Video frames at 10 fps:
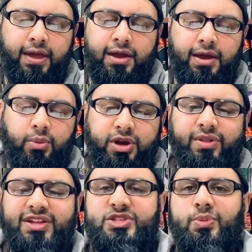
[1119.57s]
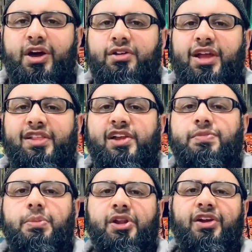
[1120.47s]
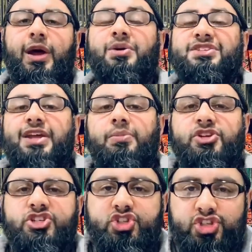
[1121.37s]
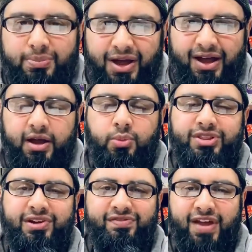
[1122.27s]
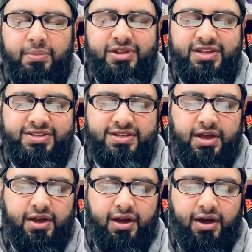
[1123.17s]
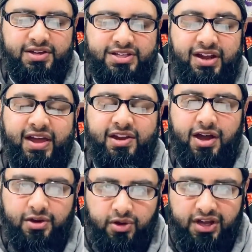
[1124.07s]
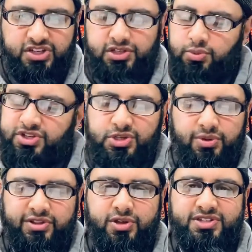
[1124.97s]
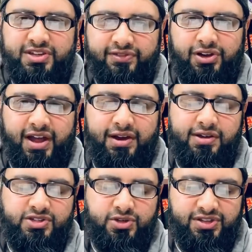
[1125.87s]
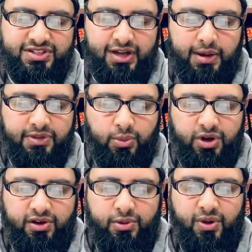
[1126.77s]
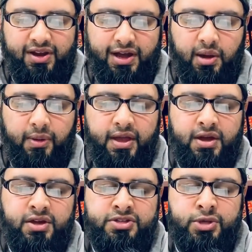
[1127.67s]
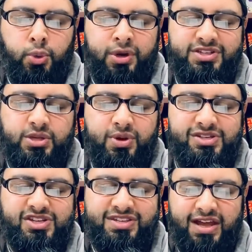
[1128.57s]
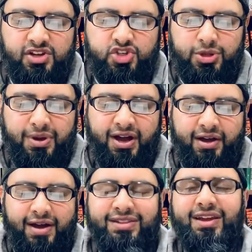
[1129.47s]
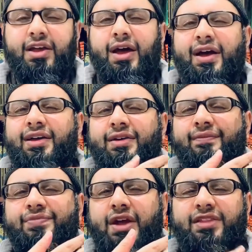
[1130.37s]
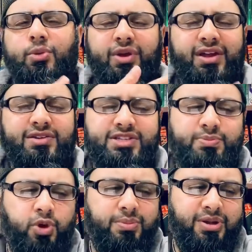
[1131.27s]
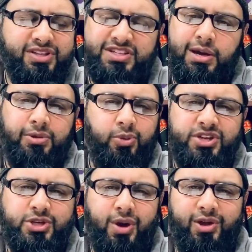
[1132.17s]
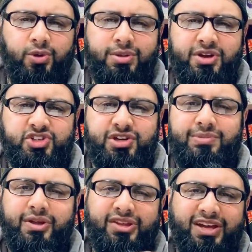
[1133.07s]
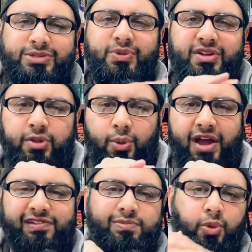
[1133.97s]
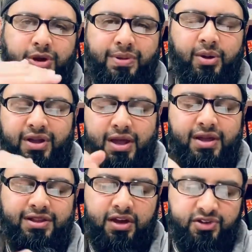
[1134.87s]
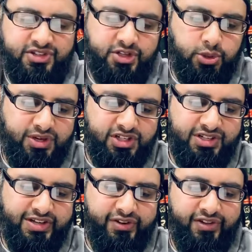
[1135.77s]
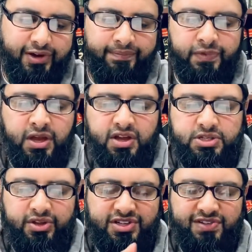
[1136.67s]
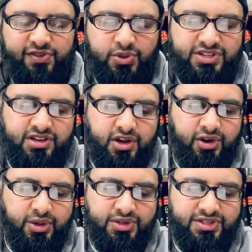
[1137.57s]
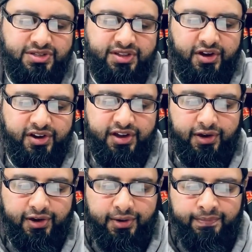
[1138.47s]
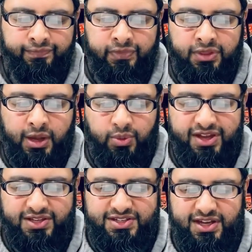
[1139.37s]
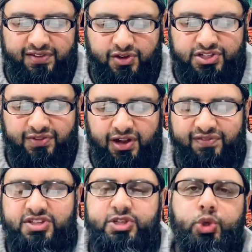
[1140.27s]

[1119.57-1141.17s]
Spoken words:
we know that subhanAllah, a lot of people are now establishing jama'ah with their families, salah and congregation, which is one of the silver linings to this time that we are in right now. So what is the way to stand in jama'ah? I think when I spoke about this a couple of weeks ago, I had only mentioned about the husband and the wife, but what about the other situations that are there? So there's a few scenarios that are here that we can say. First of all, if it's 2